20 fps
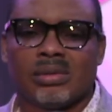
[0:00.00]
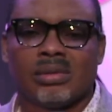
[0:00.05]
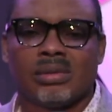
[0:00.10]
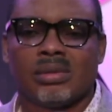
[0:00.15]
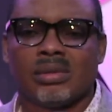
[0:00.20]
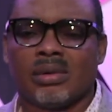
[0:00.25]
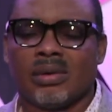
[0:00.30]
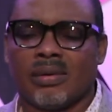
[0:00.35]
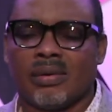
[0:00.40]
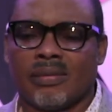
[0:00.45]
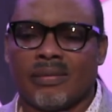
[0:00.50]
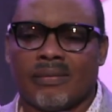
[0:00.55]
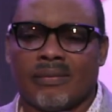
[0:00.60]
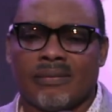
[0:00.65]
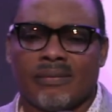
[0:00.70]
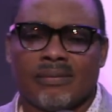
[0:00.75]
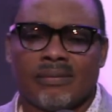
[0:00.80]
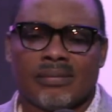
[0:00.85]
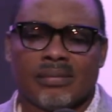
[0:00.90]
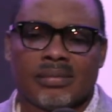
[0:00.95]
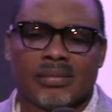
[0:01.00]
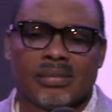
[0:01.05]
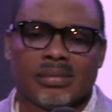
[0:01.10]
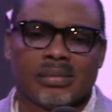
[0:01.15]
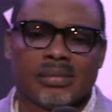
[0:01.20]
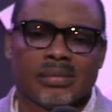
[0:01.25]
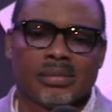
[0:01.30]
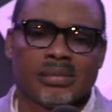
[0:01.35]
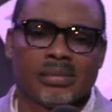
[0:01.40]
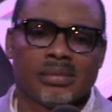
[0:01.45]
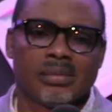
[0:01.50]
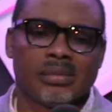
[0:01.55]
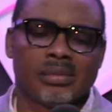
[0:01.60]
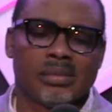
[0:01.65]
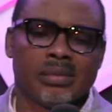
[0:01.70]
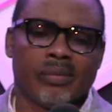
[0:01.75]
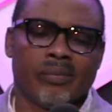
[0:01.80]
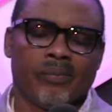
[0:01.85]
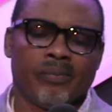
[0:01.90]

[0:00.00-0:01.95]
Nothing is said.